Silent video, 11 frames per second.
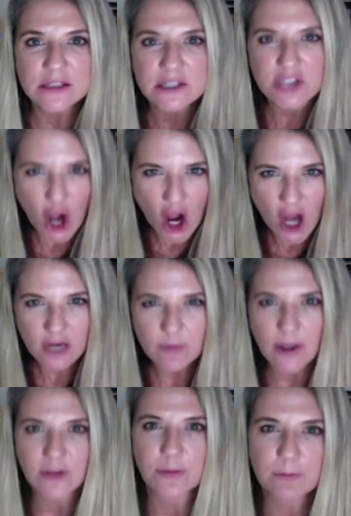that talk
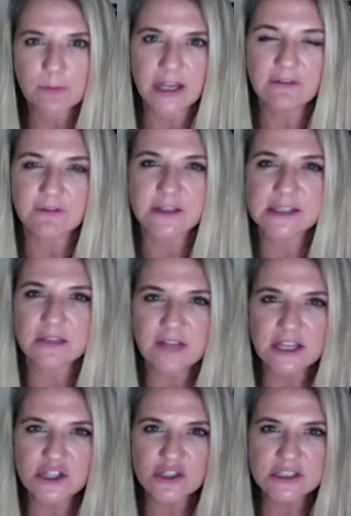about the benefits of
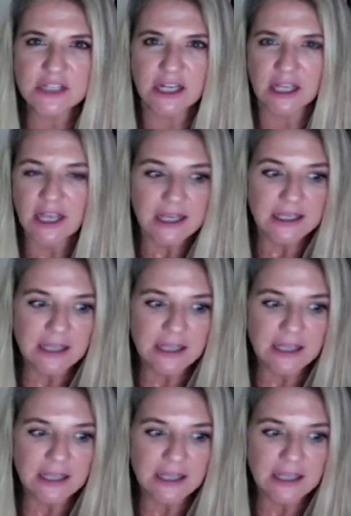nature study.